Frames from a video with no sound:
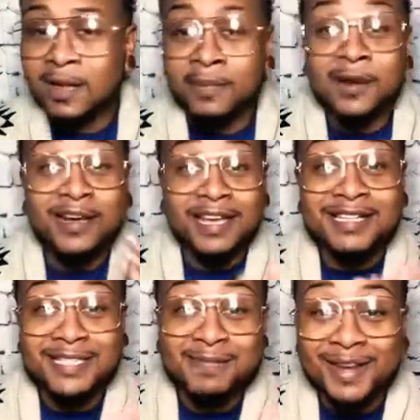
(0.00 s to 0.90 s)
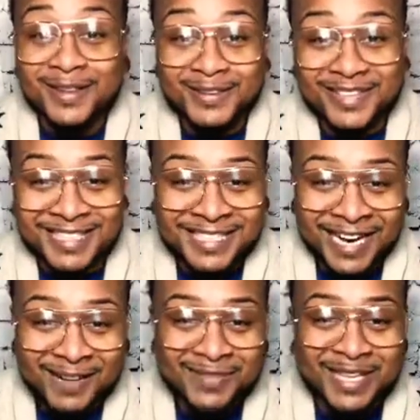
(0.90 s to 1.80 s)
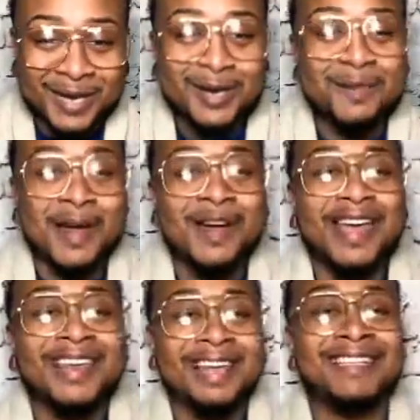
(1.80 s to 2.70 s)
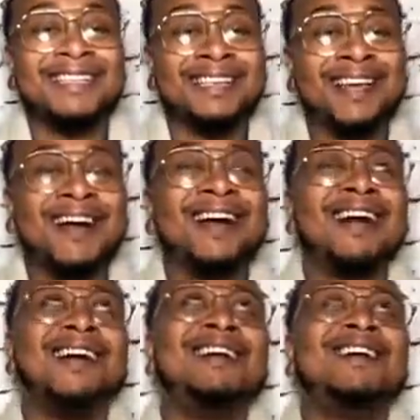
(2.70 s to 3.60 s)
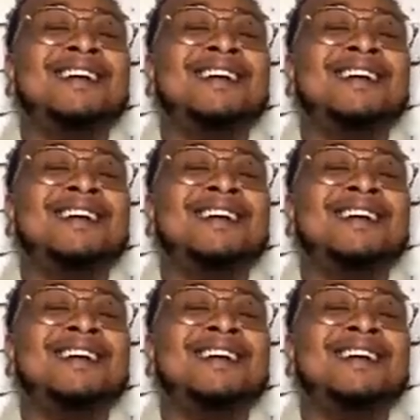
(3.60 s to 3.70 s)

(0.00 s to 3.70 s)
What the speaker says: There is some other things that I'm scared about Atlanta, y'all.